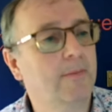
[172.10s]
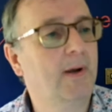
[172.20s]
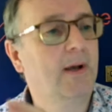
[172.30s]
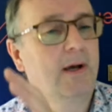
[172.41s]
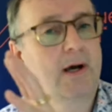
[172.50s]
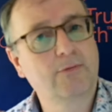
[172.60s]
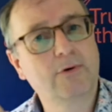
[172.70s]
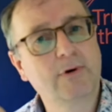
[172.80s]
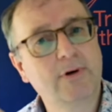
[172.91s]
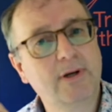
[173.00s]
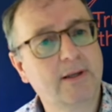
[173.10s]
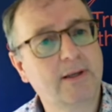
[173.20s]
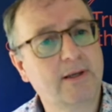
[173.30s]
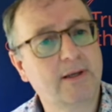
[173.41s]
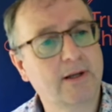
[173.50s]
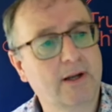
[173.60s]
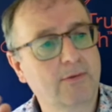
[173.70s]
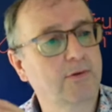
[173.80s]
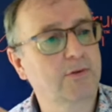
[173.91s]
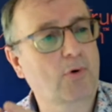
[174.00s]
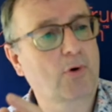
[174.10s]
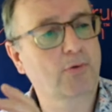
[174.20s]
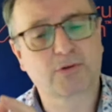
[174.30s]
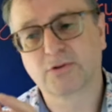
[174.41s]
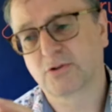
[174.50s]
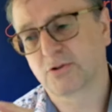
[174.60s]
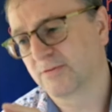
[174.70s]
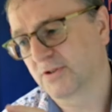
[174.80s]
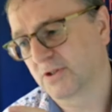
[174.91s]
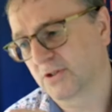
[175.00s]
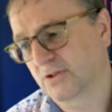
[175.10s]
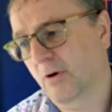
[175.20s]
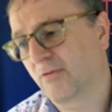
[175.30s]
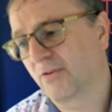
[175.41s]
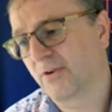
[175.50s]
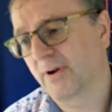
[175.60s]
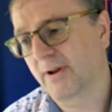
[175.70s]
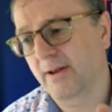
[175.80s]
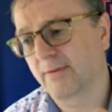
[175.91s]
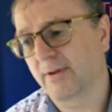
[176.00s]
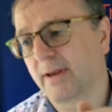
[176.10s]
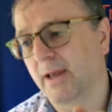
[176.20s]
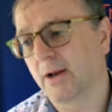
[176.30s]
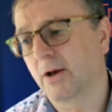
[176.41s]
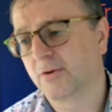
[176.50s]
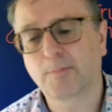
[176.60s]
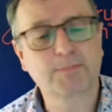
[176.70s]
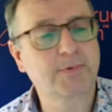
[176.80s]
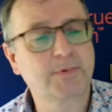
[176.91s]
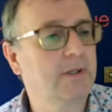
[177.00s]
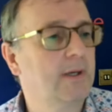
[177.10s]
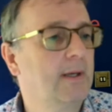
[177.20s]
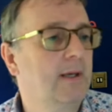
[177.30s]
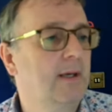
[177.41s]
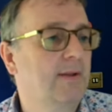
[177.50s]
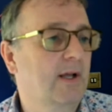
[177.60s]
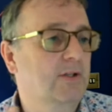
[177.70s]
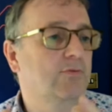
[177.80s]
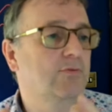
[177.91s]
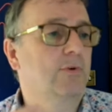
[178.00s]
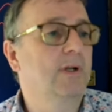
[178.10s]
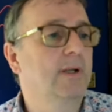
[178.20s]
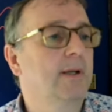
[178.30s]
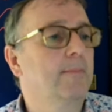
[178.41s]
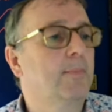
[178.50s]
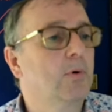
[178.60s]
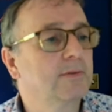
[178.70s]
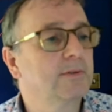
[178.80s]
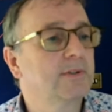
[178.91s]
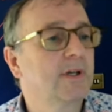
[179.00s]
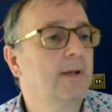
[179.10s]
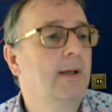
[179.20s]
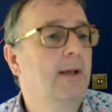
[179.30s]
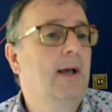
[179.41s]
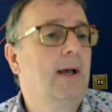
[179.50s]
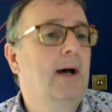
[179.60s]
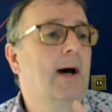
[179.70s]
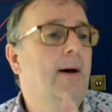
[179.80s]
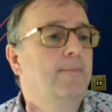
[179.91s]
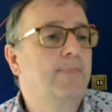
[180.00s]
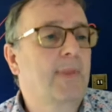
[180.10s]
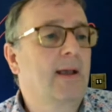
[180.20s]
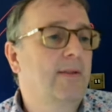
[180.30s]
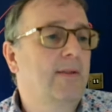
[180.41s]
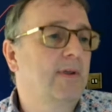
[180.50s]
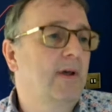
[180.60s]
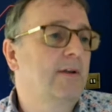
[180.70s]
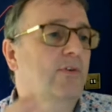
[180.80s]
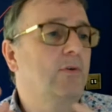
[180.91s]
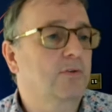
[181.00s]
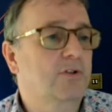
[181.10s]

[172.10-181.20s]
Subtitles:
and really, you know, those products and services that you offer and how they get adopted. That's really important. And then of course,